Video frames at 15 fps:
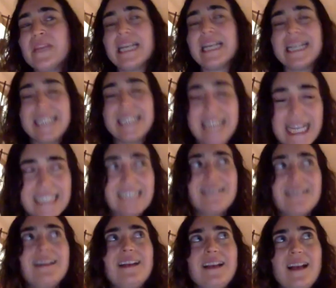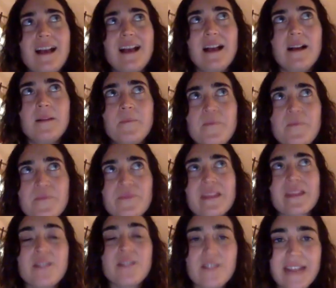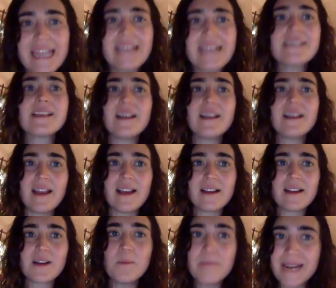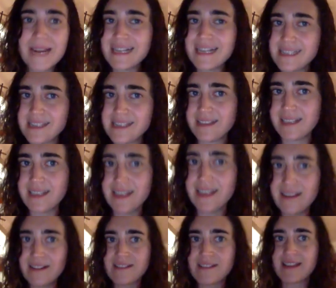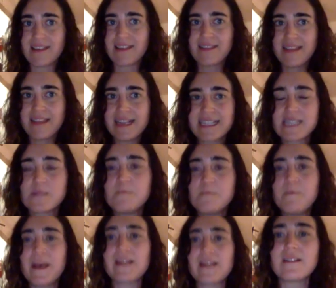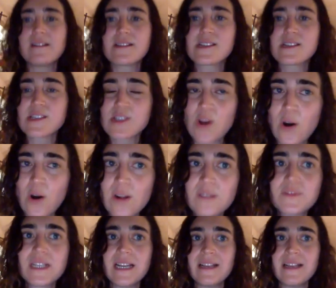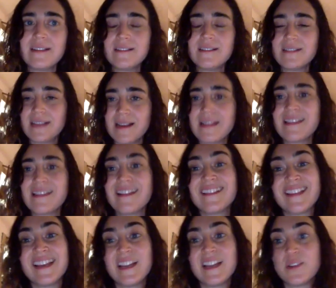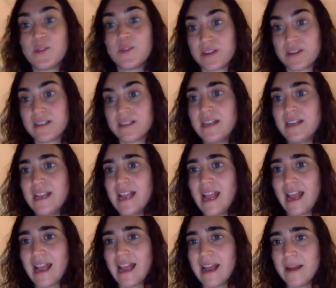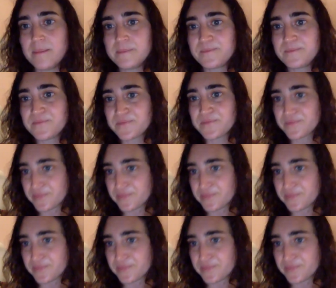and yet um, there is a, a, complexity here that I think it's better solved and uh, th than ignored. Um,